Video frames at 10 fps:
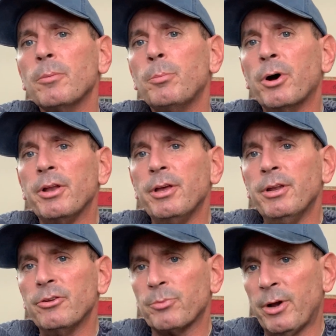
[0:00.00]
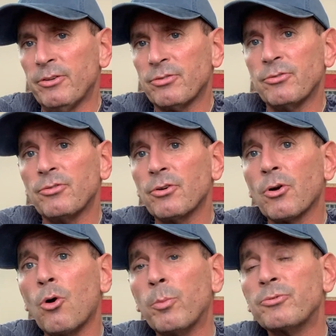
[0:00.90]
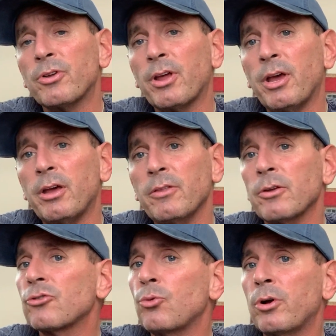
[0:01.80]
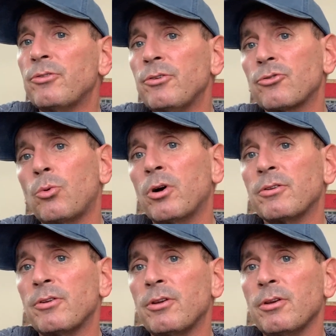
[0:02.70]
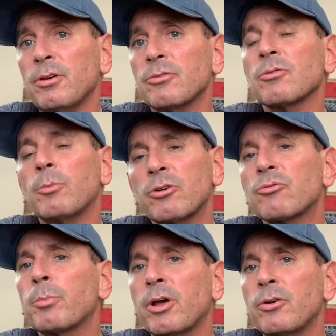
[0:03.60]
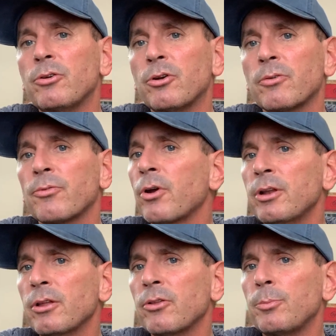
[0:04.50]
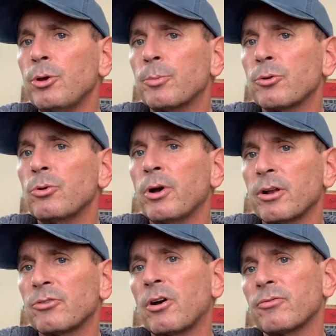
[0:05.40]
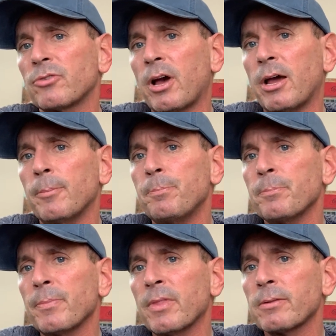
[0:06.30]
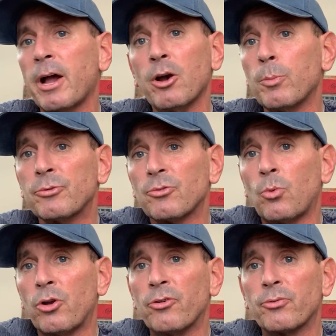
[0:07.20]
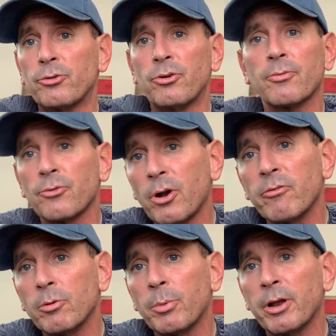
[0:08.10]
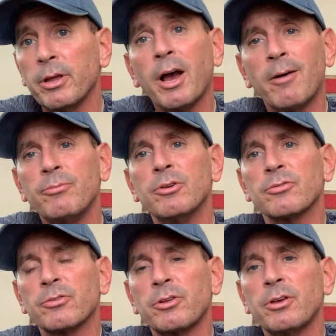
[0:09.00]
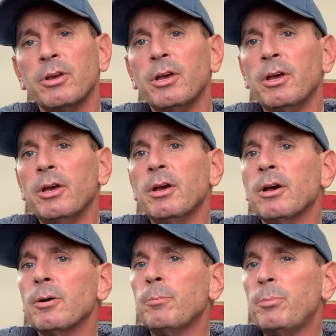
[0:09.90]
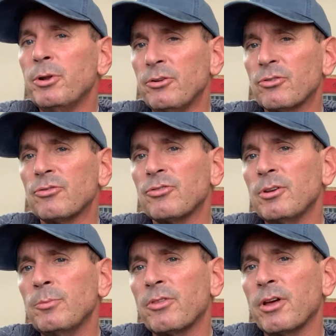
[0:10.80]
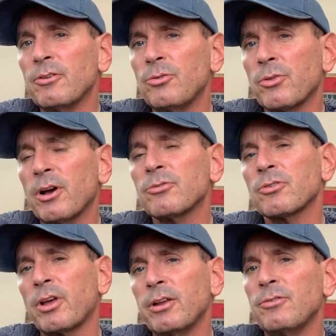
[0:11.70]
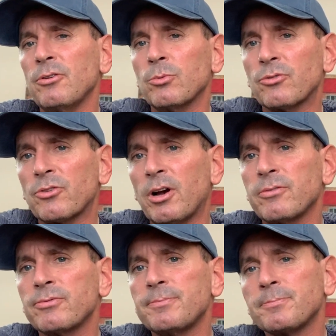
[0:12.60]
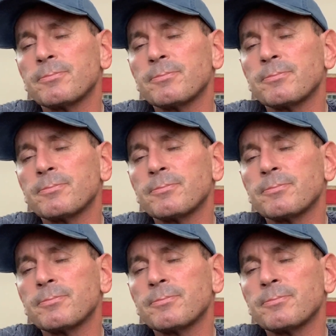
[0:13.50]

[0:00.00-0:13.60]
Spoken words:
But it is my sincere hope today that 2020 is a much better year for any of the people who had a tough time. I hope it's a wonderful year for everybody, obviously, but it just seemed that 2019 was tough.